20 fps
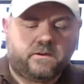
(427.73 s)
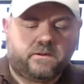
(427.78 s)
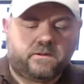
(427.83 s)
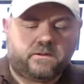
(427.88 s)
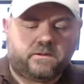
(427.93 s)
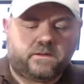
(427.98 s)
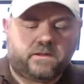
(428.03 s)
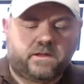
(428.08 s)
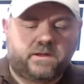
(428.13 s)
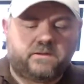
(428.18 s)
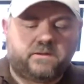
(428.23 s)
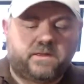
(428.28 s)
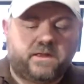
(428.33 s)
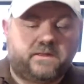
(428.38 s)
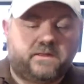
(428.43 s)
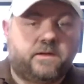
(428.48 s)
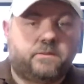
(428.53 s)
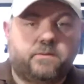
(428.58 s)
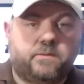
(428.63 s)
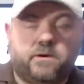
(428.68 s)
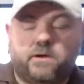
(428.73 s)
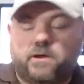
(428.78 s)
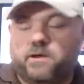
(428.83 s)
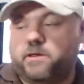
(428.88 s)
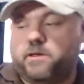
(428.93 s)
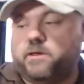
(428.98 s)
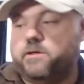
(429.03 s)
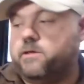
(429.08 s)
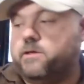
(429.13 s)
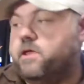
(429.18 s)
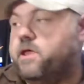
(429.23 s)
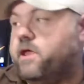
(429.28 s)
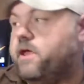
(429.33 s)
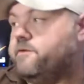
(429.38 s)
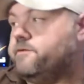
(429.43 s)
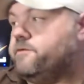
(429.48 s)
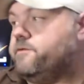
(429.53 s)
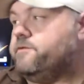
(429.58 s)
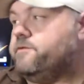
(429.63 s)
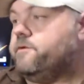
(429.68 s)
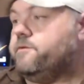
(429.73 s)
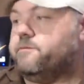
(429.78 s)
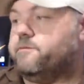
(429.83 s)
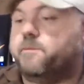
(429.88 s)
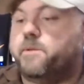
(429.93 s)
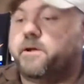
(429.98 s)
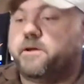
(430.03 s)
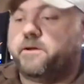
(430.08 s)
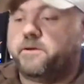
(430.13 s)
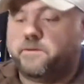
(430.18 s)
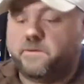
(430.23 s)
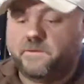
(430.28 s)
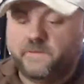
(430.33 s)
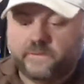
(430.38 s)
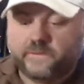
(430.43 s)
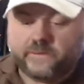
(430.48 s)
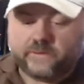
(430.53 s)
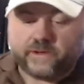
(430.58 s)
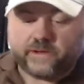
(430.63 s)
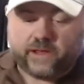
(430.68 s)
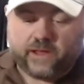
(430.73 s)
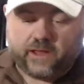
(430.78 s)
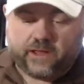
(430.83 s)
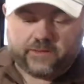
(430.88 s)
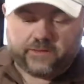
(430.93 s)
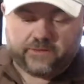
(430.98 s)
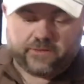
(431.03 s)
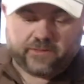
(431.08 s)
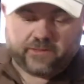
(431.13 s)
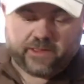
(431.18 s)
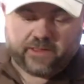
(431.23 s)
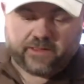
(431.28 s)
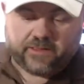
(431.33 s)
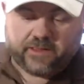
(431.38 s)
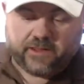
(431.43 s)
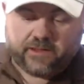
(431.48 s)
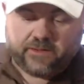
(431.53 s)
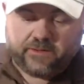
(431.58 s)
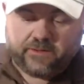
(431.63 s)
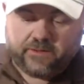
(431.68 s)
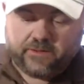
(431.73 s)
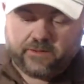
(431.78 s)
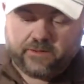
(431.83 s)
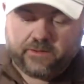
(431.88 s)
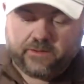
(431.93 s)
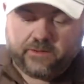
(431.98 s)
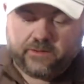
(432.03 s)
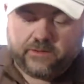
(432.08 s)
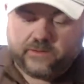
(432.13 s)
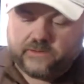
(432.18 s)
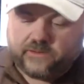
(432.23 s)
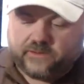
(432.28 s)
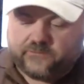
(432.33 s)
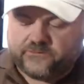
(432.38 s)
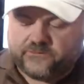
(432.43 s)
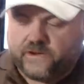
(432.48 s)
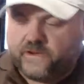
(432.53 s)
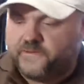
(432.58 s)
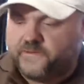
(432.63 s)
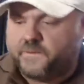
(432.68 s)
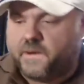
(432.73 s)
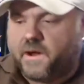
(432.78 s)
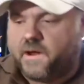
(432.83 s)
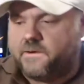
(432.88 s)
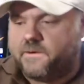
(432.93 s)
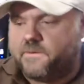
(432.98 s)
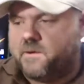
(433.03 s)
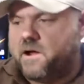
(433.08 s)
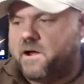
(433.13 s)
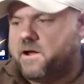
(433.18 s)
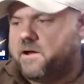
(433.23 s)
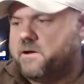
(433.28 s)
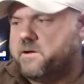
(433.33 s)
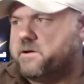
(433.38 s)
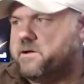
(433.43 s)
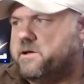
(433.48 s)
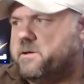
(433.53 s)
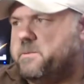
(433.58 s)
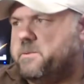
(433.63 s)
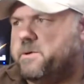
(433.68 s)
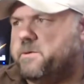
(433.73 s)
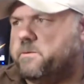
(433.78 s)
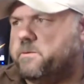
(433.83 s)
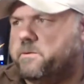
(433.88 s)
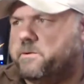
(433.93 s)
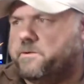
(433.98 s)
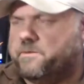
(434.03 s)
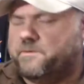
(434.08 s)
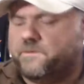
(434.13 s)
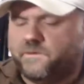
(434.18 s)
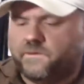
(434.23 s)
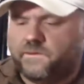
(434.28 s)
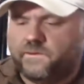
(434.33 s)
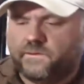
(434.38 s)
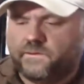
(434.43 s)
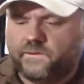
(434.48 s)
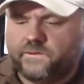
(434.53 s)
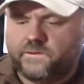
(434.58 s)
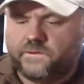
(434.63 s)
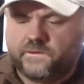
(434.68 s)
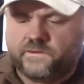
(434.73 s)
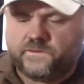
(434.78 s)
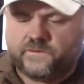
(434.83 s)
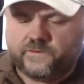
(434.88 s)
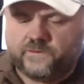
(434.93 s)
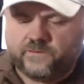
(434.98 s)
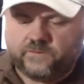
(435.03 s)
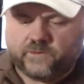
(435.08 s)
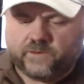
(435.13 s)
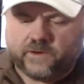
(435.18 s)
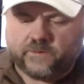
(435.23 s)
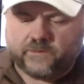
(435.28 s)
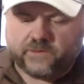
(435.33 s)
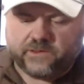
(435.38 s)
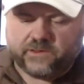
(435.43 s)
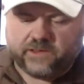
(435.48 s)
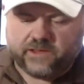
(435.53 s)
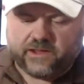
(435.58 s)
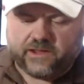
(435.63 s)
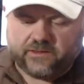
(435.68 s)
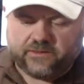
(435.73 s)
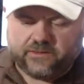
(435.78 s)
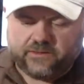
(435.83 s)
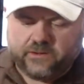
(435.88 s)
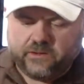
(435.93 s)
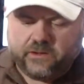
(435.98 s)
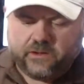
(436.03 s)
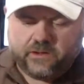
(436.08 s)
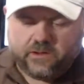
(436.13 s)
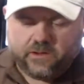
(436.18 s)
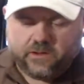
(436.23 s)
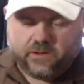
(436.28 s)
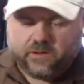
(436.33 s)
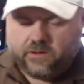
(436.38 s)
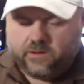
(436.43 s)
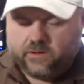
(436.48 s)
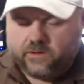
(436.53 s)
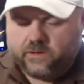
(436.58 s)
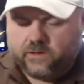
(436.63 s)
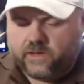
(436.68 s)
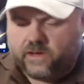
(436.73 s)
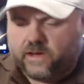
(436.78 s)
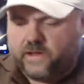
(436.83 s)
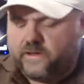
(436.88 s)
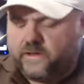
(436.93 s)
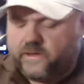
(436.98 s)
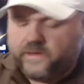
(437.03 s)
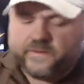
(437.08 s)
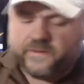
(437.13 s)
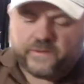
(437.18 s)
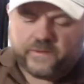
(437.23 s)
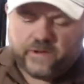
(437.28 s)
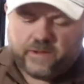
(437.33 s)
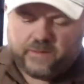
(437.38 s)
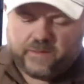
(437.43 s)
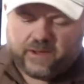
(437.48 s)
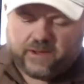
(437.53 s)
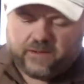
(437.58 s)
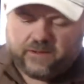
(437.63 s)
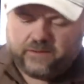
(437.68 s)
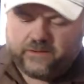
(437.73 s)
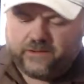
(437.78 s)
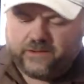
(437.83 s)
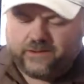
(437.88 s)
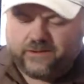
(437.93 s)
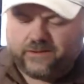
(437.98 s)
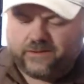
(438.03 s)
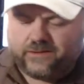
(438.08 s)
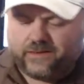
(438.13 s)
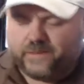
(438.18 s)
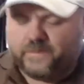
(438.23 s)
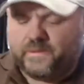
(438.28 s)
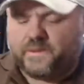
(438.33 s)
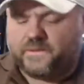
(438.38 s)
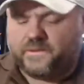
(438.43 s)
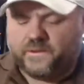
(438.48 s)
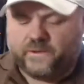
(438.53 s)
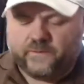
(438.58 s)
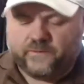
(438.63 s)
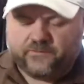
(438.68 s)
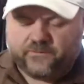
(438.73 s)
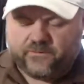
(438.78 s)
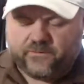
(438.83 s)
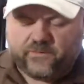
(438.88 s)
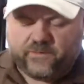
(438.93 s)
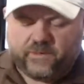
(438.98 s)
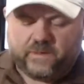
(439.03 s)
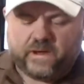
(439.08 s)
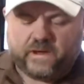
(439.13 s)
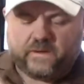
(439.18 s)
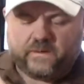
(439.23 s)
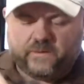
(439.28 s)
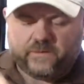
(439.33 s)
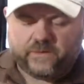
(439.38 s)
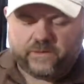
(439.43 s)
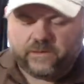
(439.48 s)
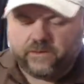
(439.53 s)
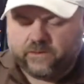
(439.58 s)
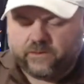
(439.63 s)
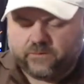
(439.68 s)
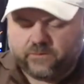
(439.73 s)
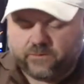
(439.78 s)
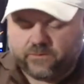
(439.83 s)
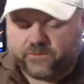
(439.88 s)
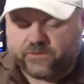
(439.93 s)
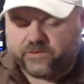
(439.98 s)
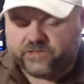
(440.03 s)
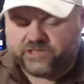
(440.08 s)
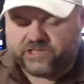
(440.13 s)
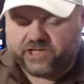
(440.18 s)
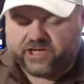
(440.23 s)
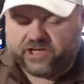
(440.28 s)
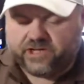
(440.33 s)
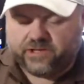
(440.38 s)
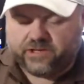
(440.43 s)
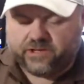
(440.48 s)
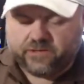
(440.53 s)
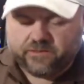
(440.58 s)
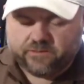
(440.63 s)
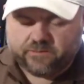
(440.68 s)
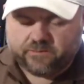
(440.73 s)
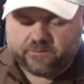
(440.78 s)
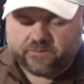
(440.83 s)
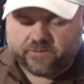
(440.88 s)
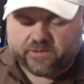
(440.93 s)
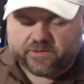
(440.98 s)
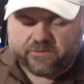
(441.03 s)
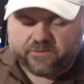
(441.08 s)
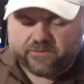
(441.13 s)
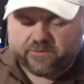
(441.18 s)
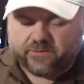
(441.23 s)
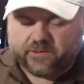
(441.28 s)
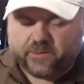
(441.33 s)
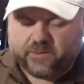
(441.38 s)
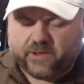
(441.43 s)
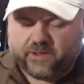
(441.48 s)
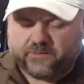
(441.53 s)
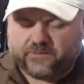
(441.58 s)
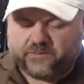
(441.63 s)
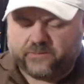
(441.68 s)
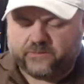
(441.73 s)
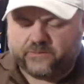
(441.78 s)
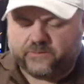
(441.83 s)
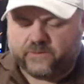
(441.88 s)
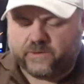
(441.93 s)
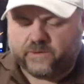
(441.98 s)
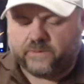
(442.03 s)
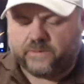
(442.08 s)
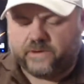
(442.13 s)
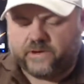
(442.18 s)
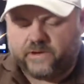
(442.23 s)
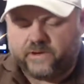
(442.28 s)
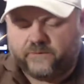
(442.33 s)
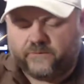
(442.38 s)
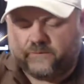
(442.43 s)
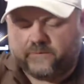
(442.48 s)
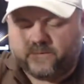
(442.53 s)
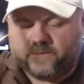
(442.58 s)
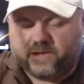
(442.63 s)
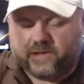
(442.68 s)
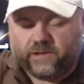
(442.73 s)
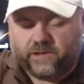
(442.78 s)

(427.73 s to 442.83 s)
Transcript: I do like that braid. You can cast this stuff mono. I do like that. I've tried spider wire and a couple other ones, and this one I really like. And I only go 30 pound. I know a lot of people go 50 pound when they're jigging, but 30 pound seems to work pretty good for me.